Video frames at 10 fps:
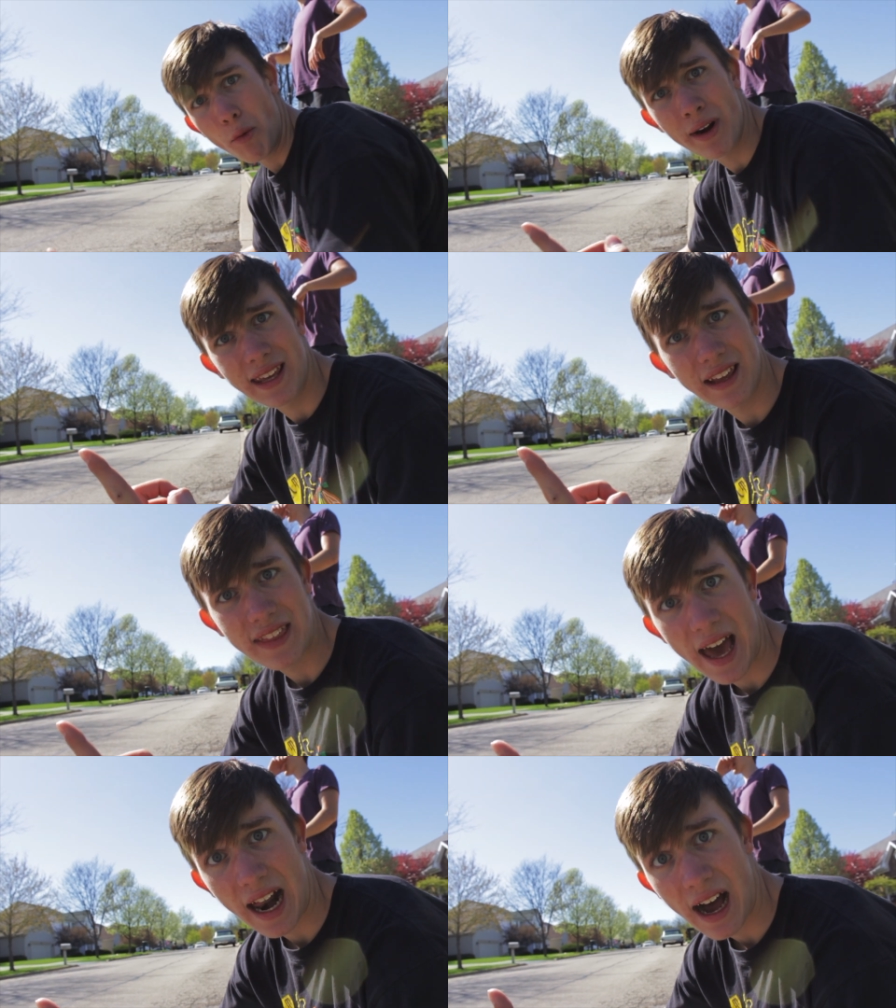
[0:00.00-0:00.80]
I wanna get
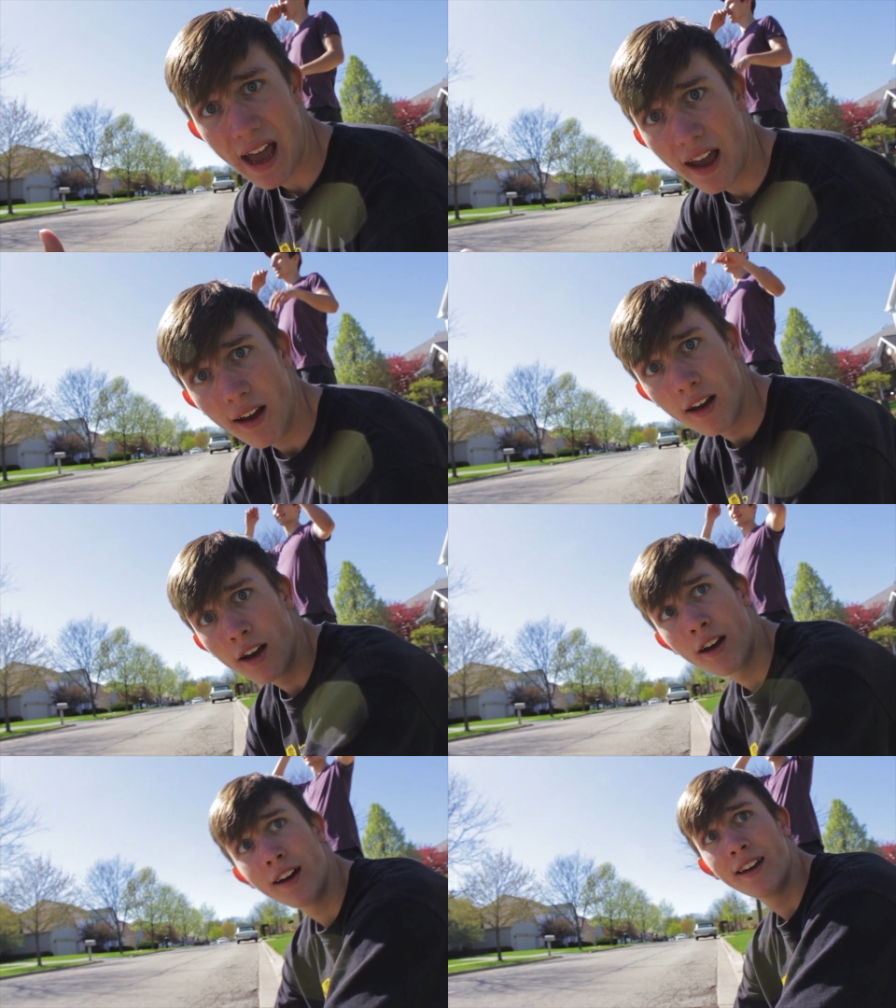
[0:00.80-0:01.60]
that high.
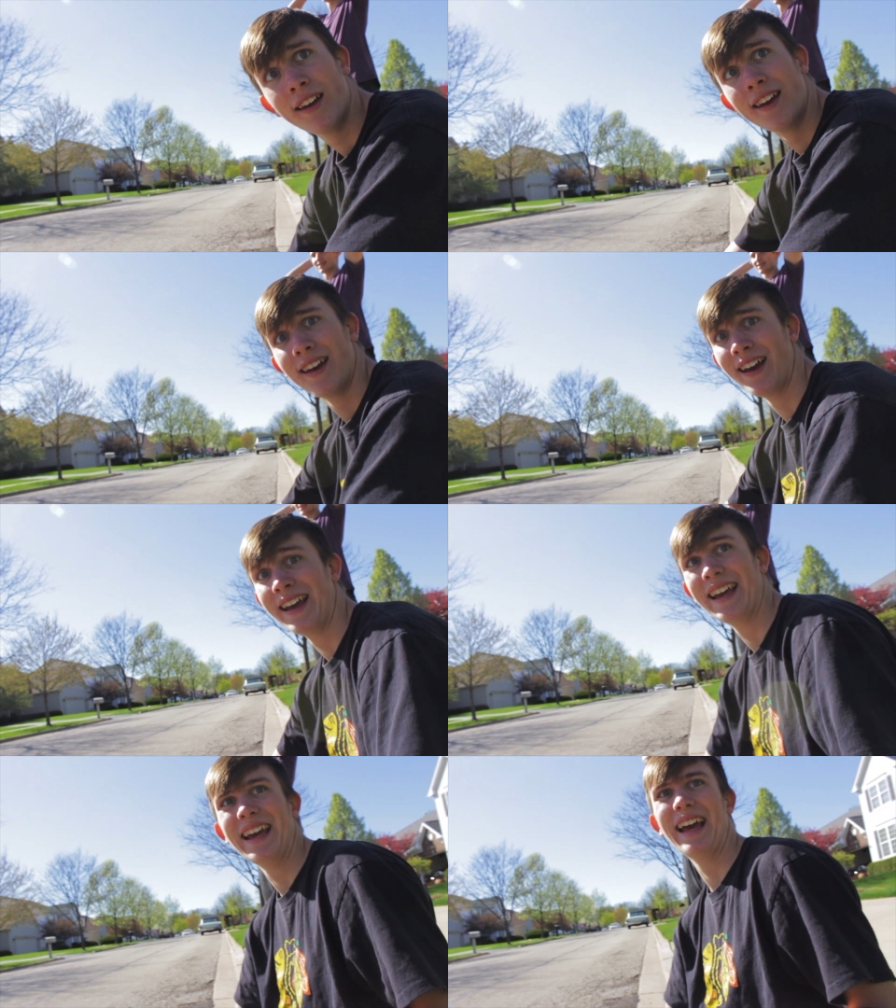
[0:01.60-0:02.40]

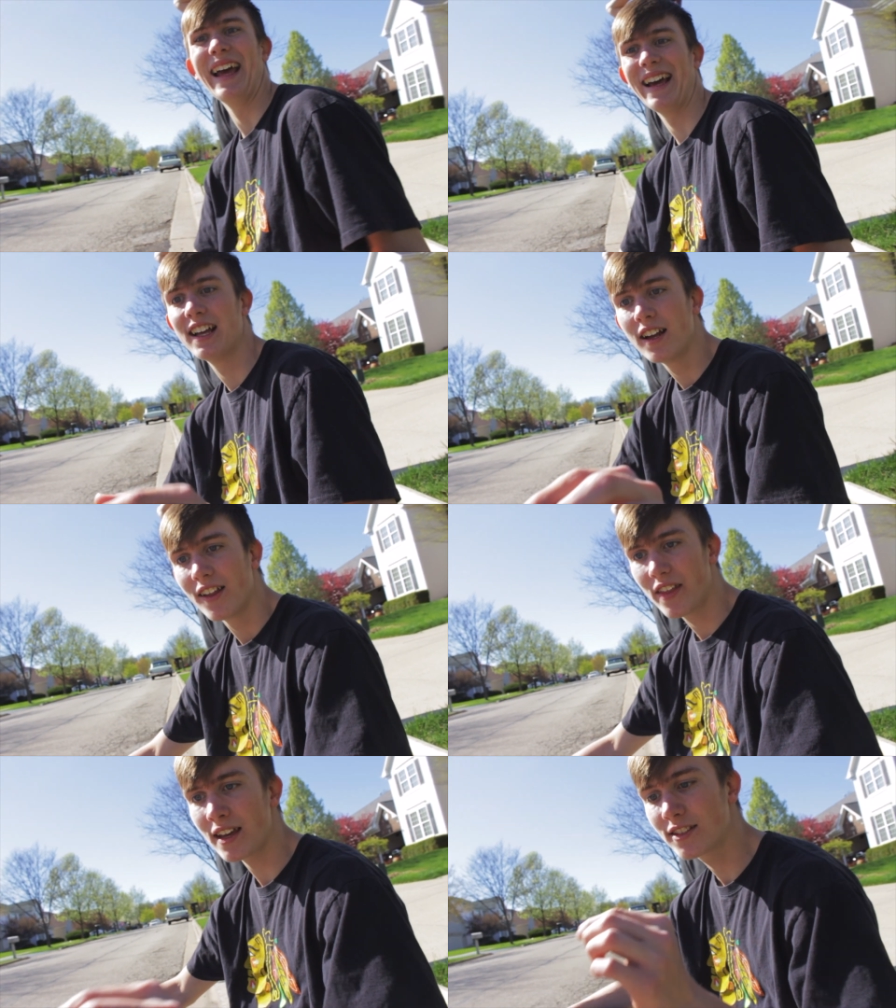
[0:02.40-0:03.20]
Here you go,
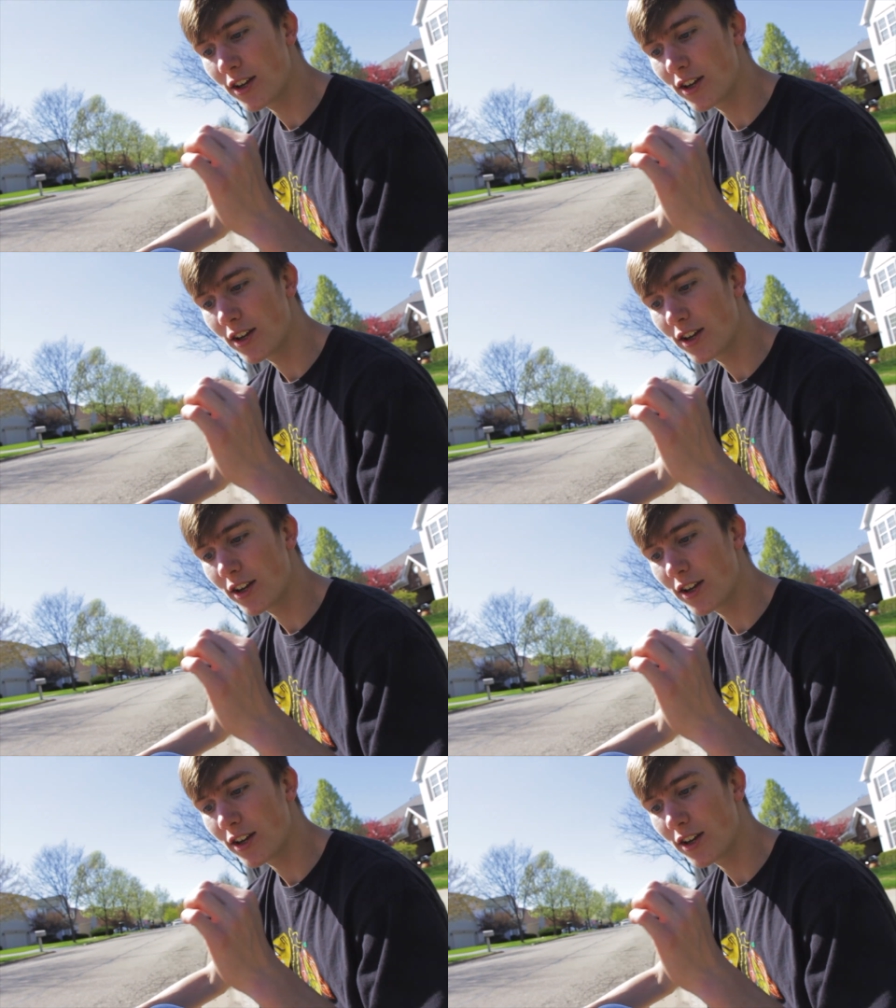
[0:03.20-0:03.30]
bro. Thanks,